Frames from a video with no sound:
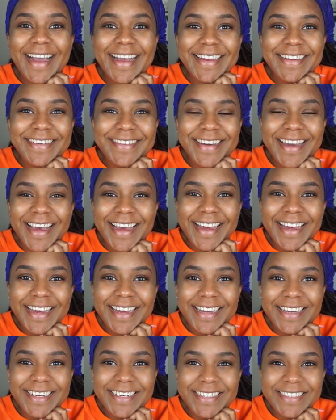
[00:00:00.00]
Hi you
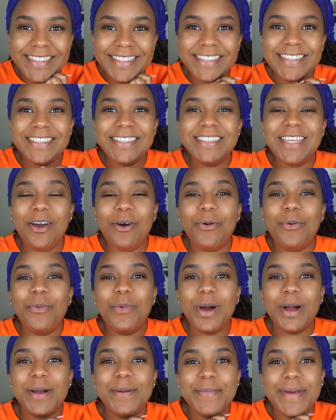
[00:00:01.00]
guys,
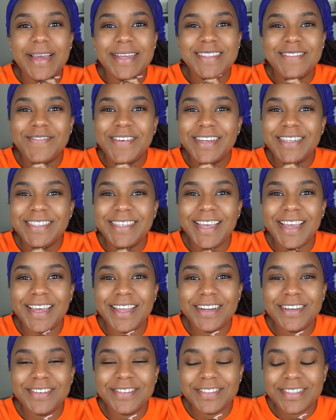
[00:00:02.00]
welcome back to my
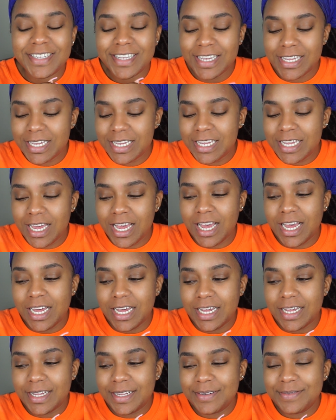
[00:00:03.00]
channel.
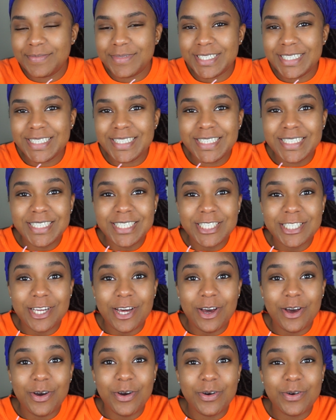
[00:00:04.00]

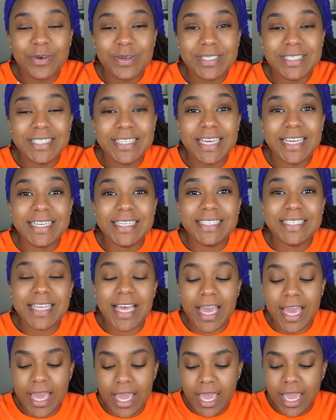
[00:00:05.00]
So
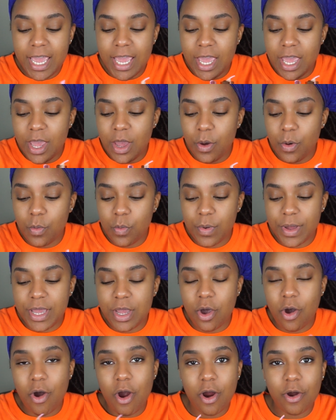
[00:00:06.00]
today
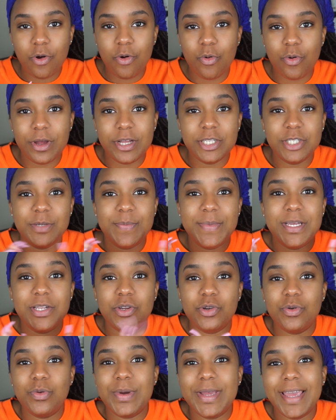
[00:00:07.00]
we are going to be
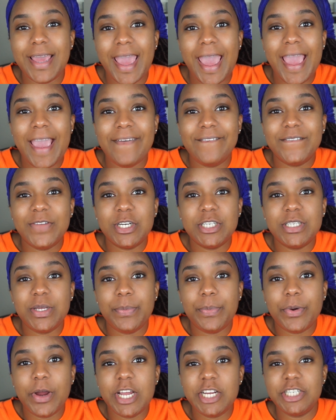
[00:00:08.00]
doing a first
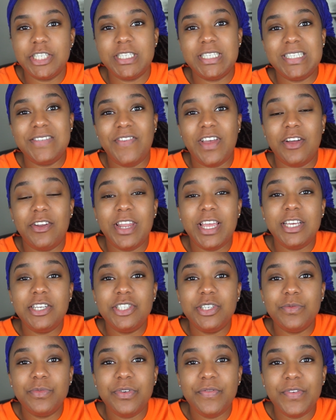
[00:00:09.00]
impressions
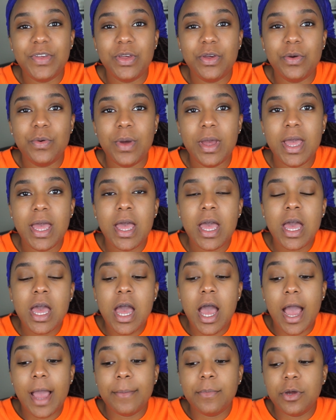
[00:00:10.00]
foundation review.
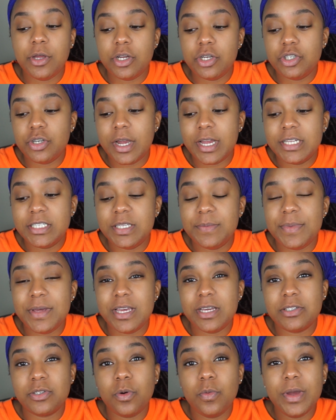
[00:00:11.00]
I'm going to try to
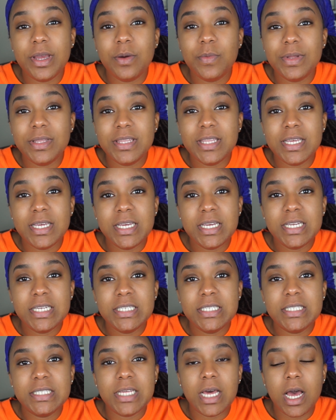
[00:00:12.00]
be as quick with
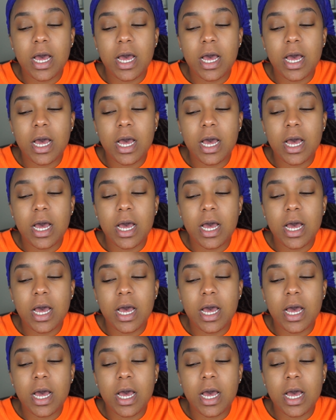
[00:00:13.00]
this.